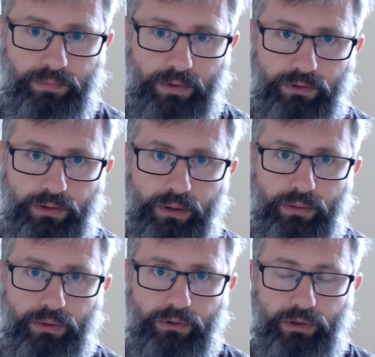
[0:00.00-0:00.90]
there's
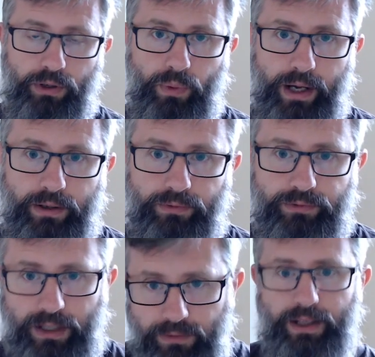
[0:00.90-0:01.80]
no way
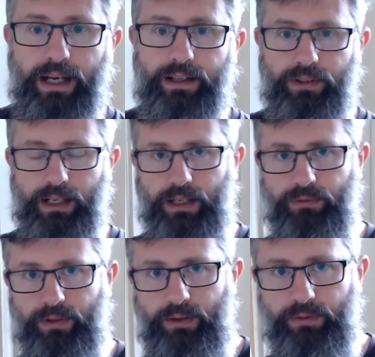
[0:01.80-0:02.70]
of deviating any
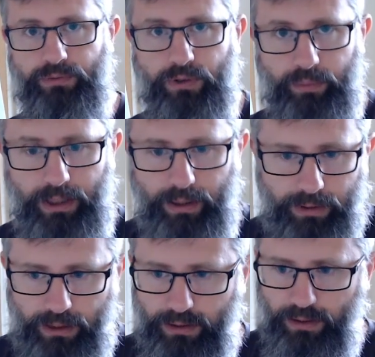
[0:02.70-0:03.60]
further from it. I
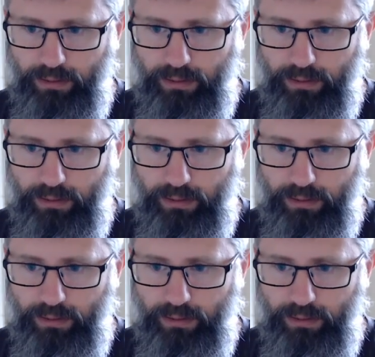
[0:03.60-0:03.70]
mean,